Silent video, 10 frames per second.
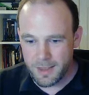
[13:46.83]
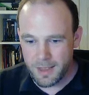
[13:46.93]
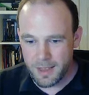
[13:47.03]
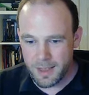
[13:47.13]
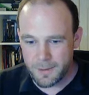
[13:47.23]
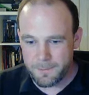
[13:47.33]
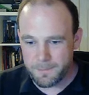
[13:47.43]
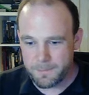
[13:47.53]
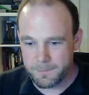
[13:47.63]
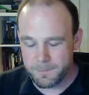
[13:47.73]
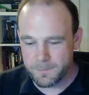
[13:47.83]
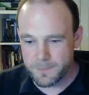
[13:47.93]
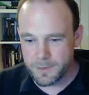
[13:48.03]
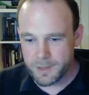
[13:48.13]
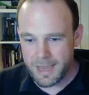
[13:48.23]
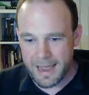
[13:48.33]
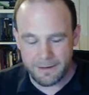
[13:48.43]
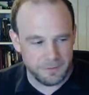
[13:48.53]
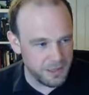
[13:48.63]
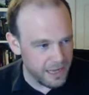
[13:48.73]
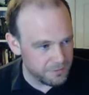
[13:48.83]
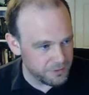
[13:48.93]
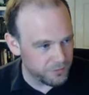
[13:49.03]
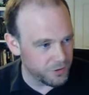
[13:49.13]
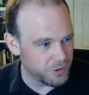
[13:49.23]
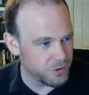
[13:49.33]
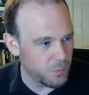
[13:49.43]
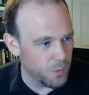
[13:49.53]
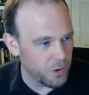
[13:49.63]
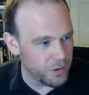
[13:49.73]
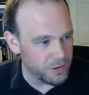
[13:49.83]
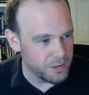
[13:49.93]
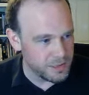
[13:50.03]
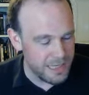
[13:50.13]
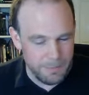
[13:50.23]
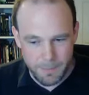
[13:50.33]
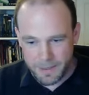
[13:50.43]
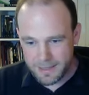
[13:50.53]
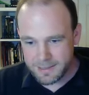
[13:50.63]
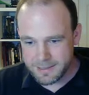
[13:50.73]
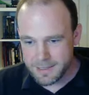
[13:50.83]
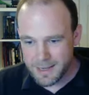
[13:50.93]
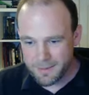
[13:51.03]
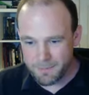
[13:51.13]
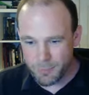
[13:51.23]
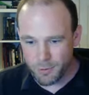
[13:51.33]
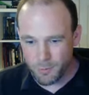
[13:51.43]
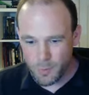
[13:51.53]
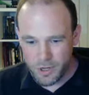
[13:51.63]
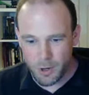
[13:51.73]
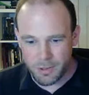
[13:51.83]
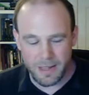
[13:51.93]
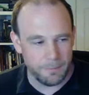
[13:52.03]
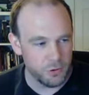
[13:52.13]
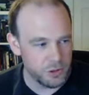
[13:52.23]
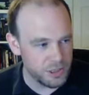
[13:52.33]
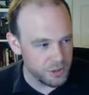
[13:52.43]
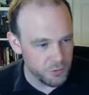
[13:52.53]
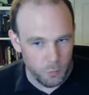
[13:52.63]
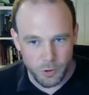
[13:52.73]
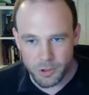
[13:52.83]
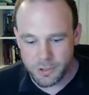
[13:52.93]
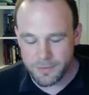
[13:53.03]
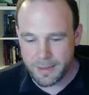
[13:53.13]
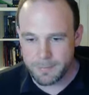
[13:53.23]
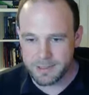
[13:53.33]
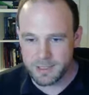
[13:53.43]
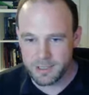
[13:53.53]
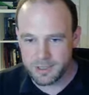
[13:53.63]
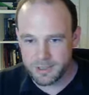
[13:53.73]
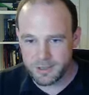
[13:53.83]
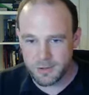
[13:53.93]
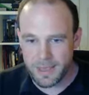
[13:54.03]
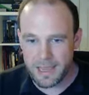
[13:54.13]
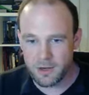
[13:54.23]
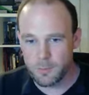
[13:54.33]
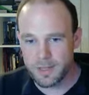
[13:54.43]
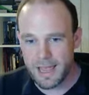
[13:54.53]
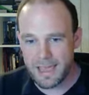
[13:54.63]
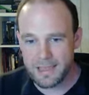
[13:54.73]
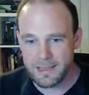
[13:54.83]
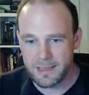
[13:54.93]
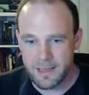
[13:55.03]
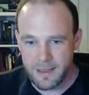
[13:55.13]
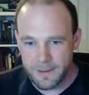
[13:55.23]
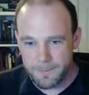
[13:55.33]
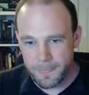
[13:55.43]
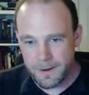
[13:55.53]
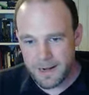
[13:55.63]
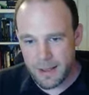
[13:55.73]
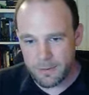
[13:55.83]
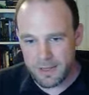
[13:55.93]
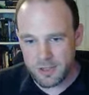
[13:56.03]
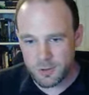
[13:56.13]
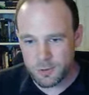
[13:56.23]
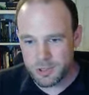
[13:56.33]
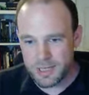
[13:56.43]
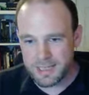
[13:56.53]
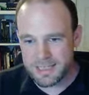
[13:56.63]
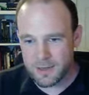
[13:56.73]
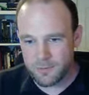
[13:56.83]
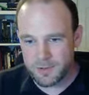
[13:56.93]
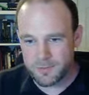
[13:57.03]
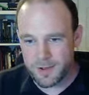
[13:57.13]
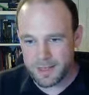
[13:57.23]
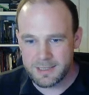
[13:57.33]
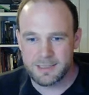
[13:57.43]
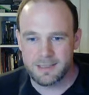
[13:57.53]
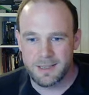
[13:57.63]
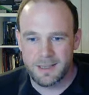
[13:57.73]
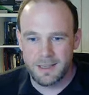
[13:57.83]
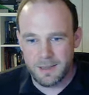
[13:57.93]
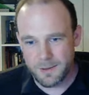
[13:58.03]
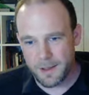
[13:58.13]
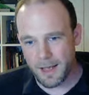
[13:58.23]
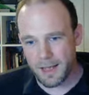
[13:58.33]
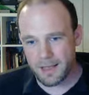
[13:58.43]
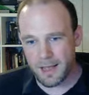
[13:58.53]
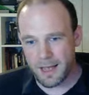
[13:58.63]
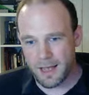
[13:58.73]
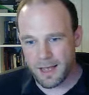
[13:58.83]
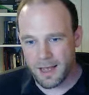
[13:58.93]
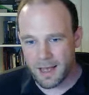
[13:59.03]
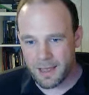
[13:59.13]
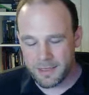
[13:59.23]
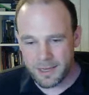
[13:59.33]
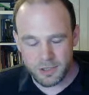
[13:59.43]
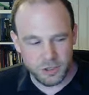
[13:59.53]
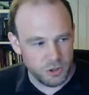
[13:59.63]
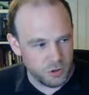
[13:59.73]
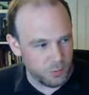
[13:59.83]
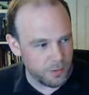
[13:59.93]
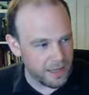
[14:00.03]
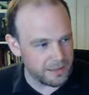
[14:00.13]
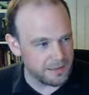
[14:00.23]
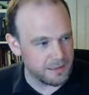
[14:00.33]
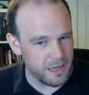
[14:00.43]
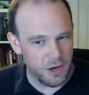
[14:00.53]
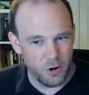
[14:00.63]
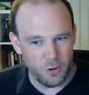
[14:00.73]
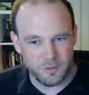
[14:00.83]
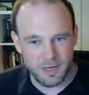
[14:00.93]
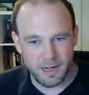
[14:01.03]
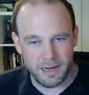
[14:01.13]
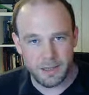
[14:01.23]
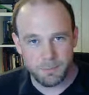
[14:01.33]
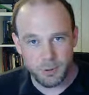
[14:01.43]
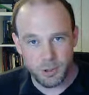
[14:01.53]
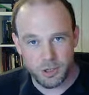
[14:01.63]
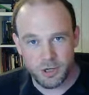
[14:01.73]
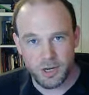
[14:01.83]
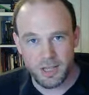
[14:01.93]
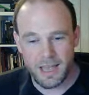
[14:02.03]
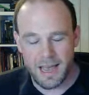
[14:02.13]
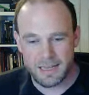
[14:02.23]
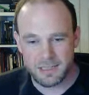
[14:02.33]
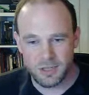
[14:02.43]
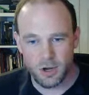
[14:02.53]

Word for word: um, that they have to kind of defer to someone to keep the peace, but we know that that person is unworthy of their position, so they end up with an ache. Now, indulge in a selfish vice. I think to do that enough to clear the burden, it has to